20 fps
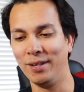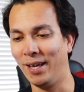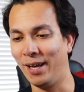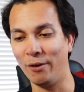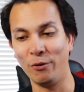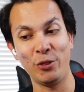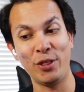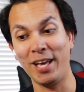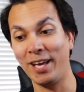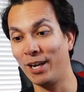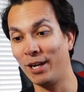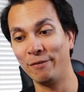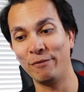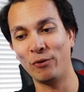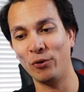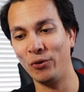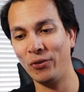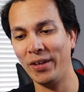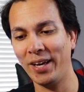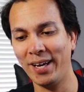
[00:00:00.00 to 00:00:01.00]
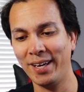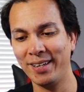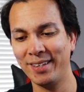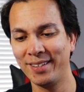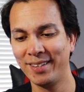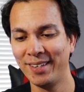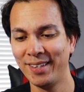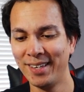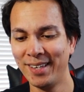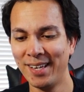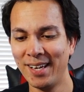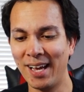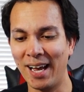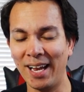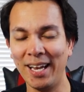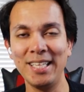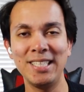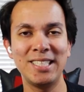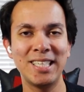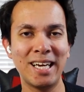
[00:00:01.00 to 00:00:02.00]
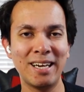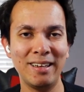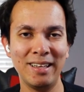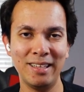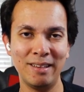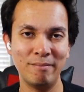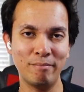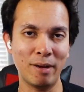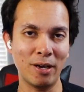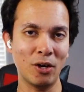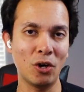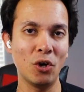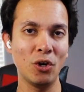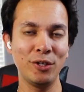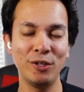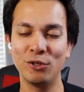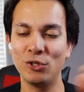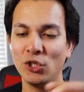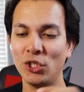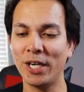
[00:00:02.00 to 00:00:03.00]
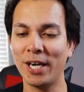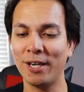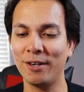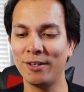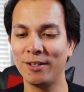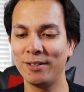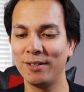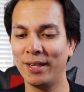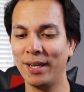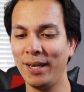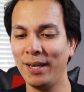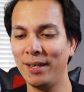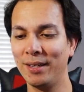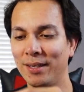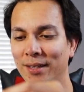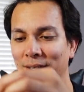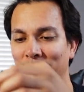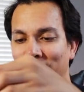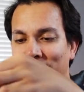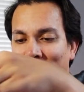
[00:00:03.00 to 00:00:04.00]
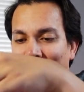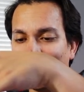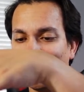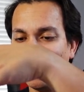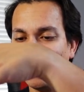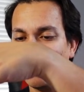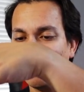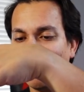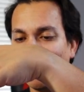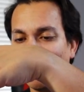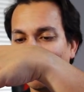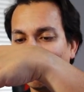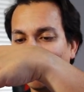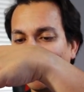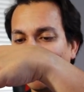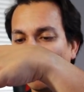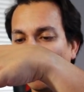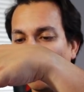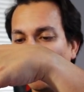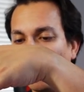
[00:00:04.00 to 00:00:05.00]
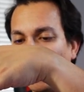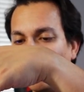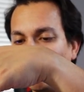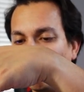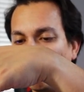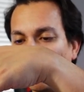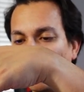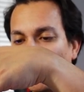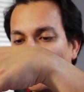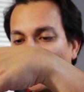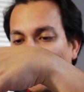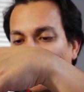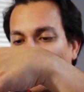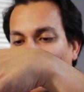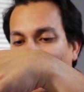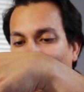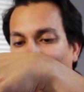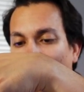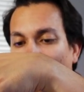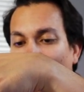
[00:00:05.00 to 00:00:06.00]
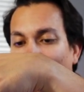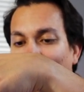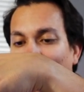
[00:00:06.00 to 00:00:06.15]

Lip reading: don't think I can afford that. At least not in my earlier channel. Maybe we'll wait for a channel to get a little